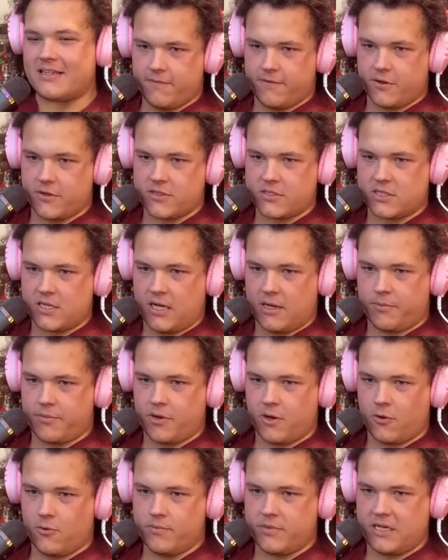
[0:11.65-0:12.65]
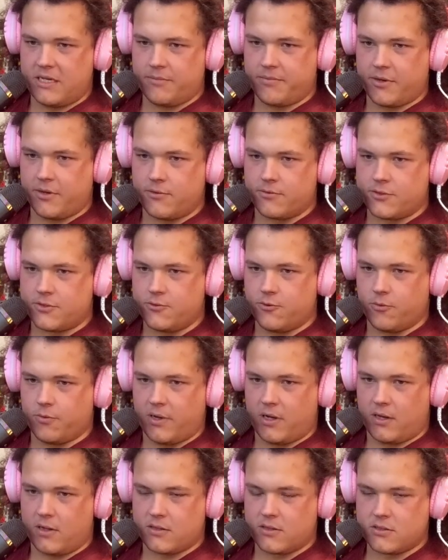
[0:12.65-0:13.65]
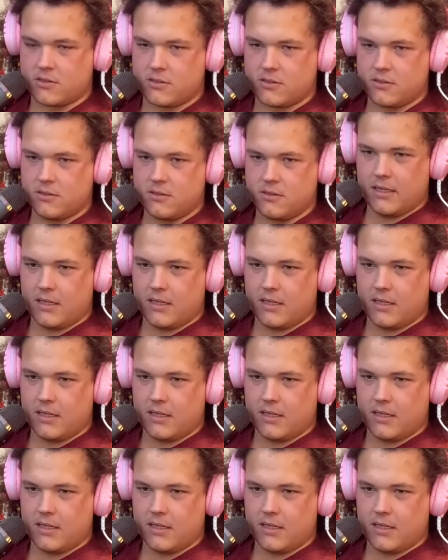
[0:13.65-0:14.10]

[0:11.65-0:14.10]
First up, Home Depot toolbox.